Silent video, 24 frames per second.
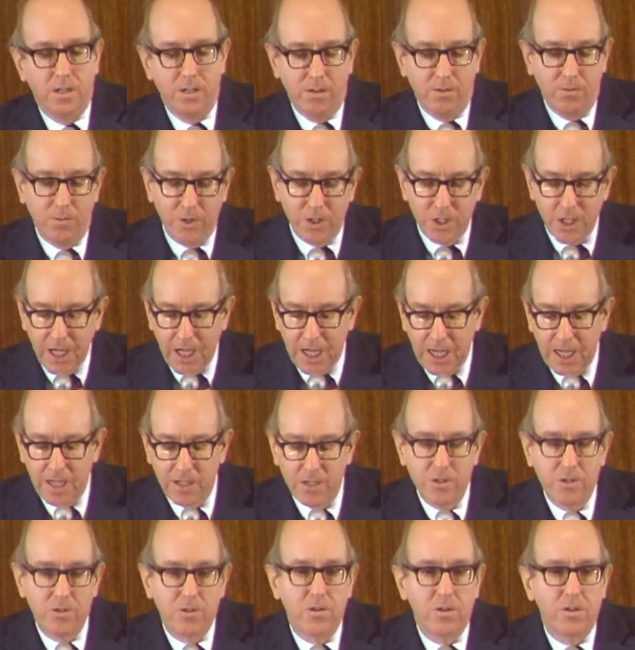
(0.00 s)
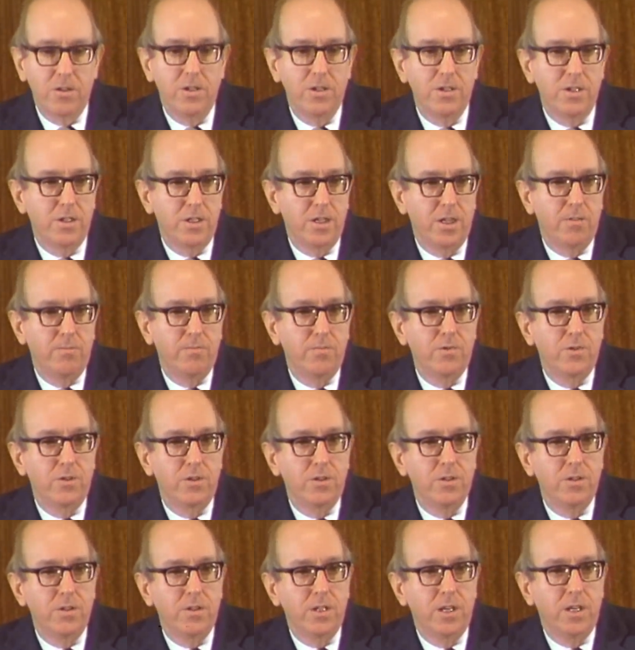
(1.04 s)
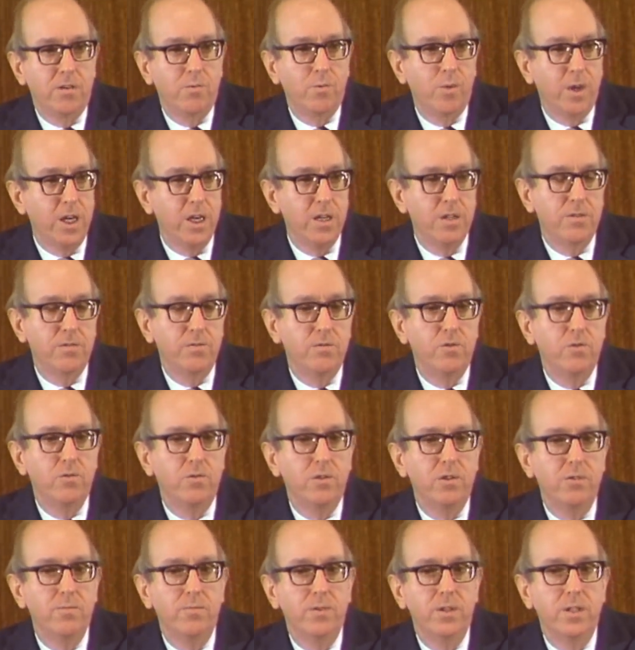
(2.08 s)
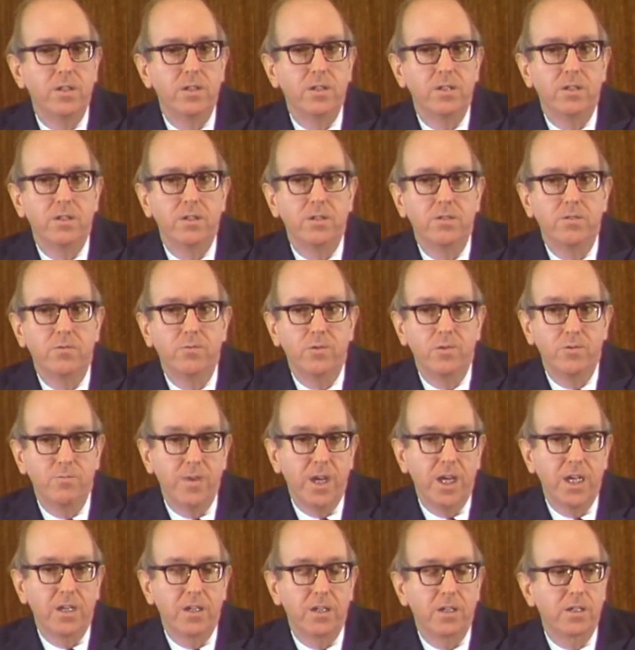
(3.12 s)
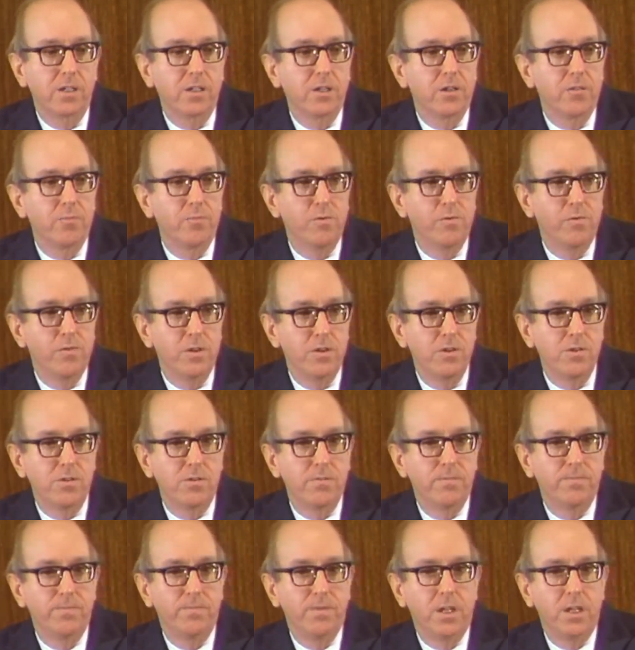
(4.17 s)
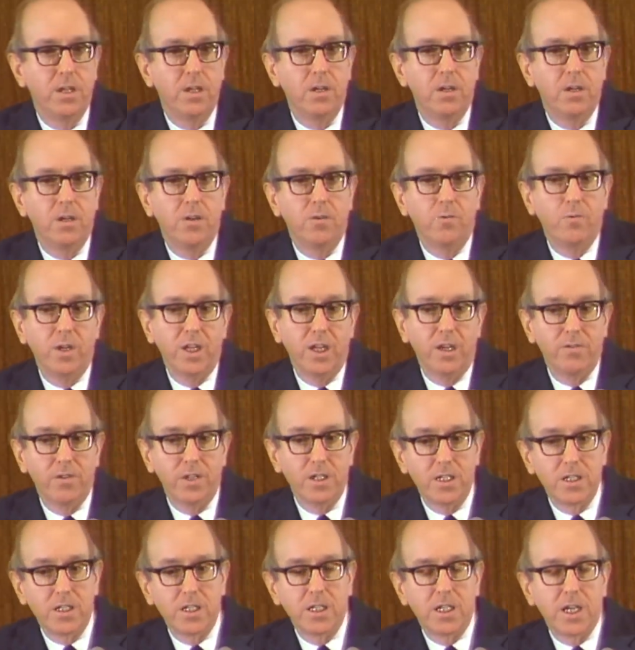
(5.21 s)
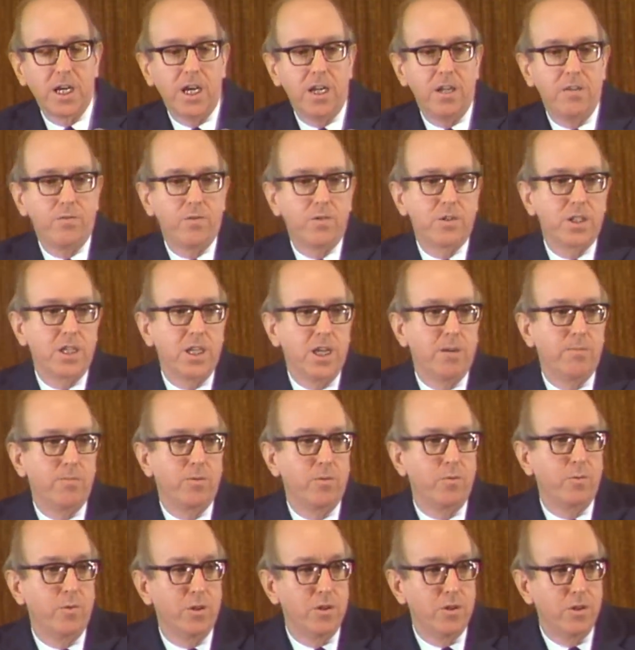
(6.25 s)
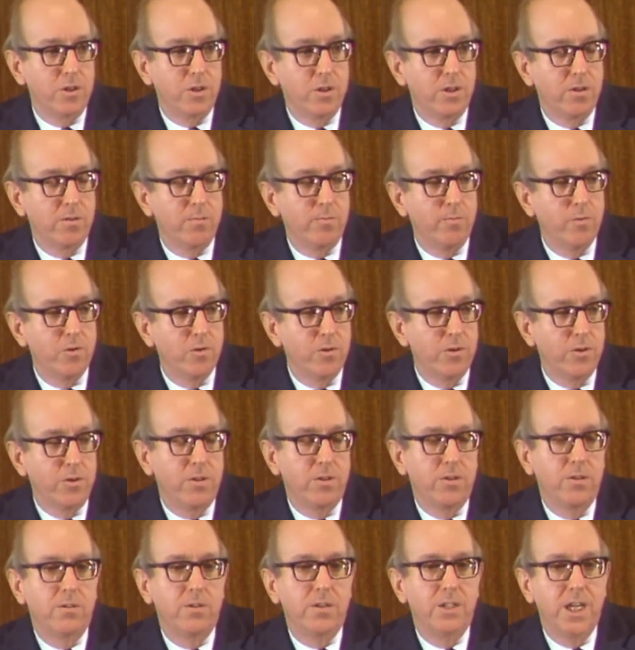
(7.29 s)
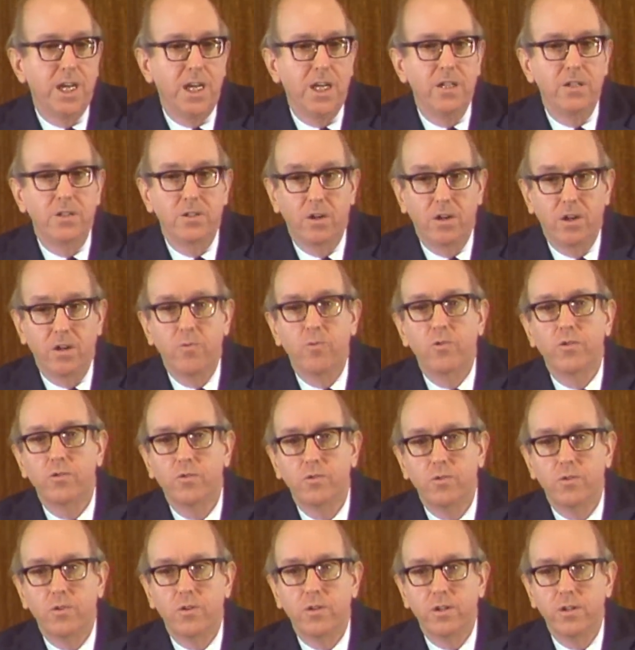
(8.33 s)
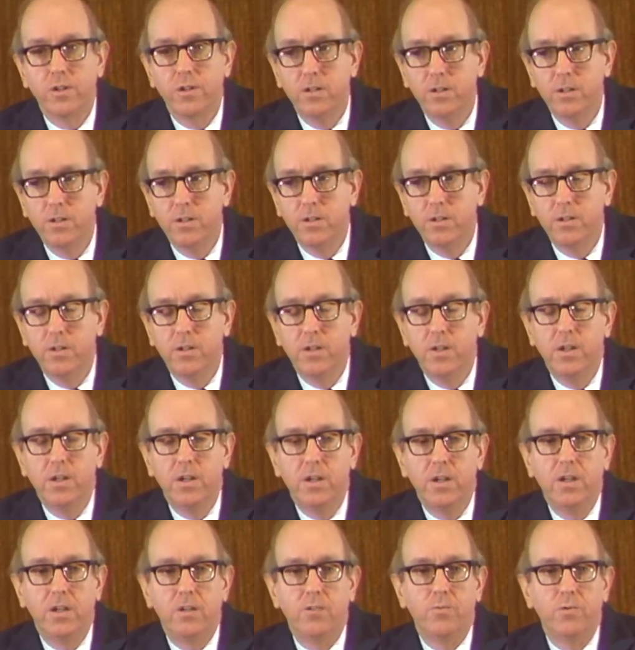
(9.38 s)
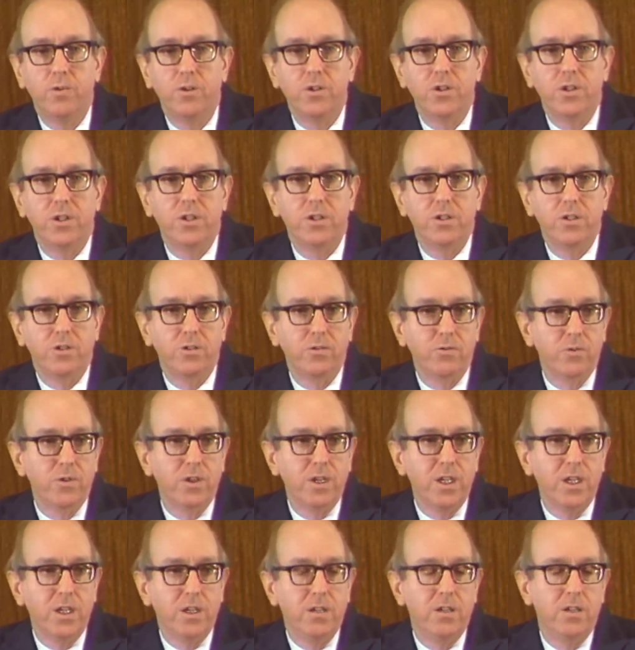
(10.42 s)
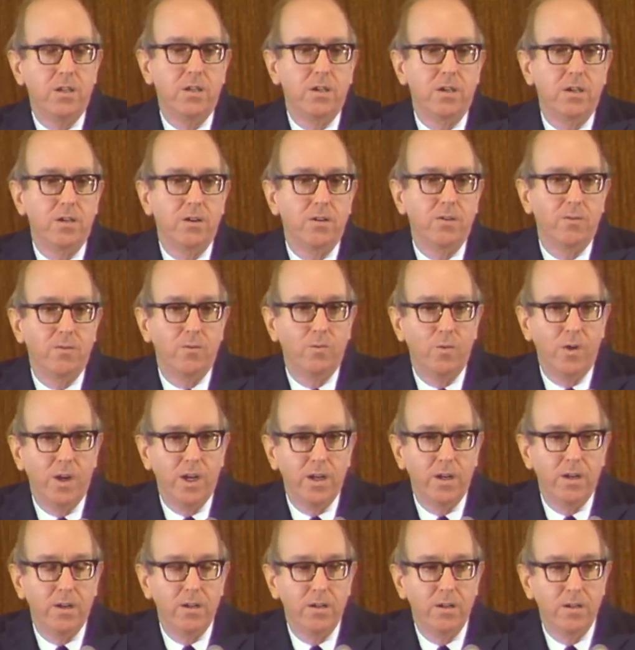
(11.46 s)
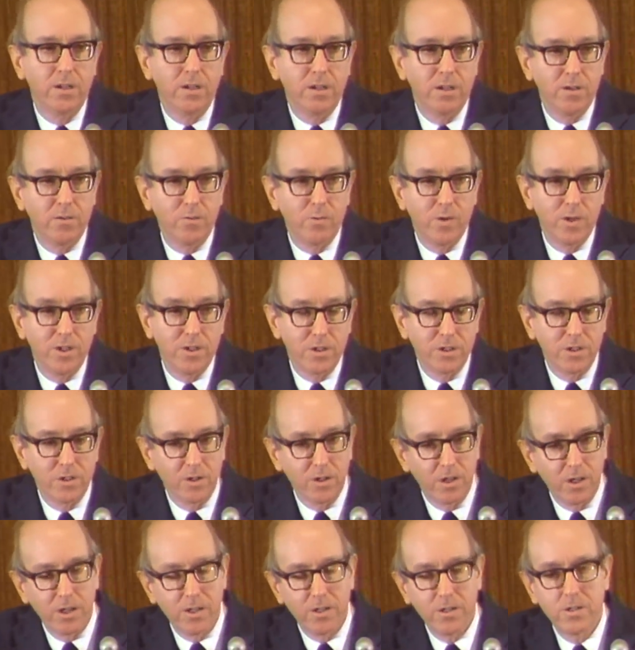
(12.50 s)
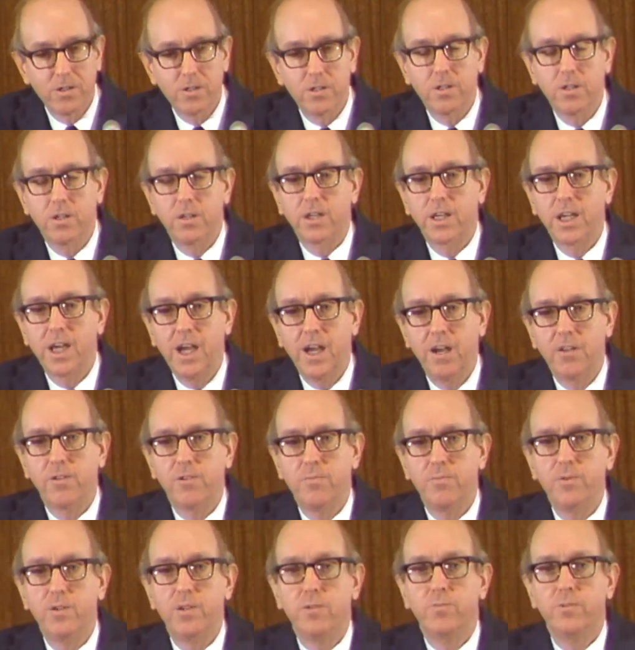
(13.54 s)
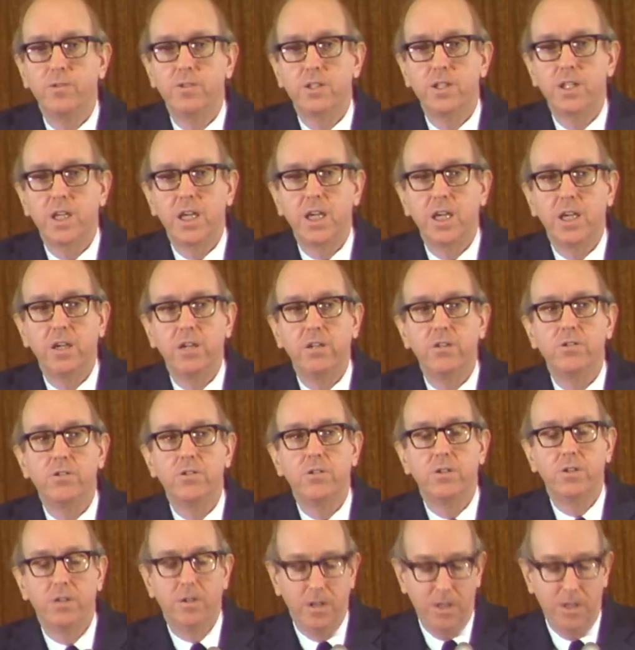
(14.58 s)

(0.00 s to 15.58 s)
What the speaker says: which has certain assumptions and ways of doing business which make it a clear provision. We live in a society, for example, in which birth dates are recorded, in which it is agreed when one starts counting people's age,